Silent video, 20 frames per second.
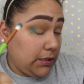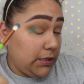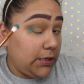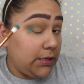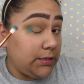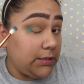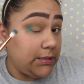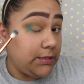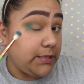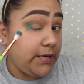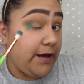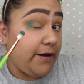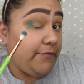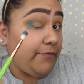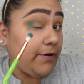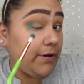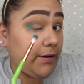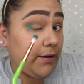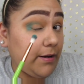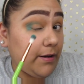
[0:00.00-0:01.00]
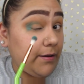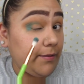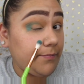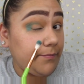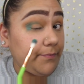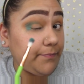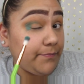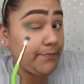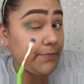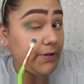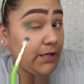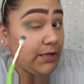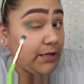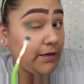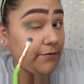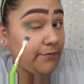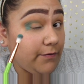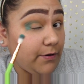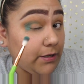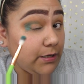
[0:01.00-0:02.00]
It does have a
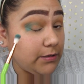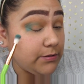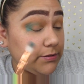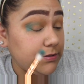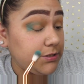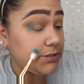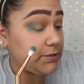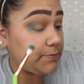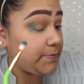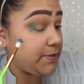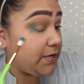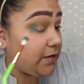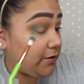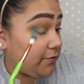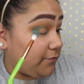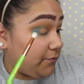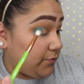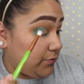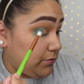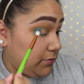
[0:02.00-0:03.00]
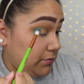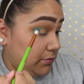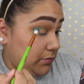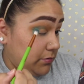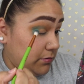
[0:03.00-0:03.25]
lot of fallout, so just be careful.